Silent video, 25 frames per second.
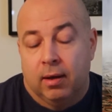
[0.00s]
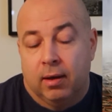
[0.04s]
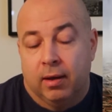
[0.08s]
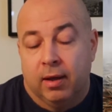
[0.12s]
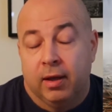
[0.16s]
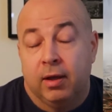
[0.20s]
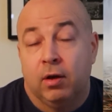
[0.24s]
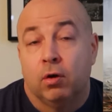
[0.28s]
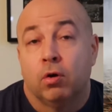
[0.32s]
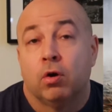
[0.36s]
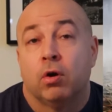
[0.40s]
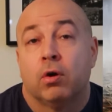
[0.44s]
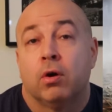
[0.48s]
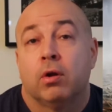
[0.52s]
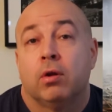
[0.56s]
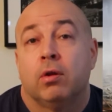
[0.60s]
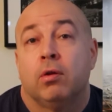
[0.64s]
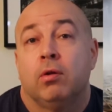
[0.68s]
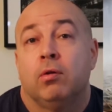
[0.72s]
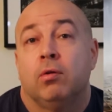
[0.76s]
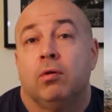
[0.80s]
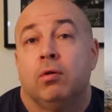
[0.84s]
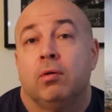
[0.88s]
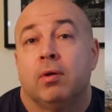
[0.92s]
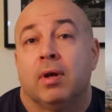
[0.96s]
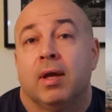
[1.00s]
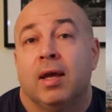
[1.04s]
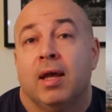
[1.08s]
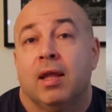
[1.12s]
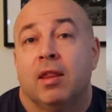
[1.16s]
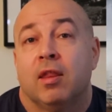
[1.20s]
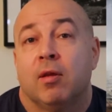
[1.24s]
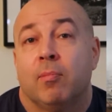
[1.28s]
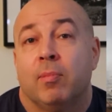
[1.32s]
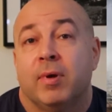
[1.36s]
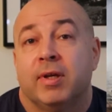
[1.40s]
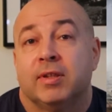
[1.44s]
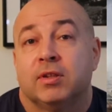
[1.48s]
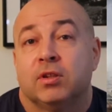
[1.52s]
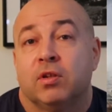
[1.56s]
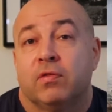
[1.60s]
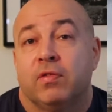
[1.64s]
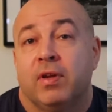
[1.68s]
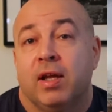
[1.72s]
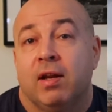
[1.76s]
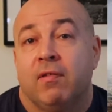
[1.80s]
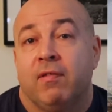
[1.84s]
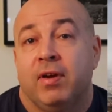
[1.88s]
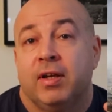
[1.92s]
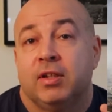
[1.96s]
in order to get the best of
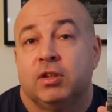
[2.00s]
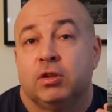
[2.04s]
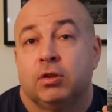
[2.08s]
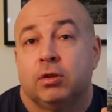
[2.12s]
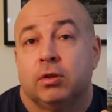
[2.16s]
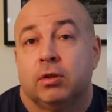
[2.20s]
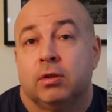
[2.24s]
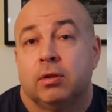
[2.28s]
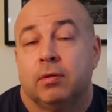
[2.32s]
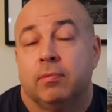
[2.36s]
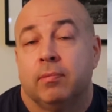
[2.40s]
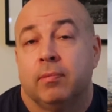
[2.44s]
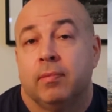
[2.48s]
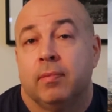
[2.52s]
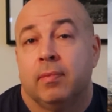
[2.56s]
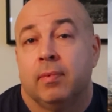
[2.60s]
the adventure,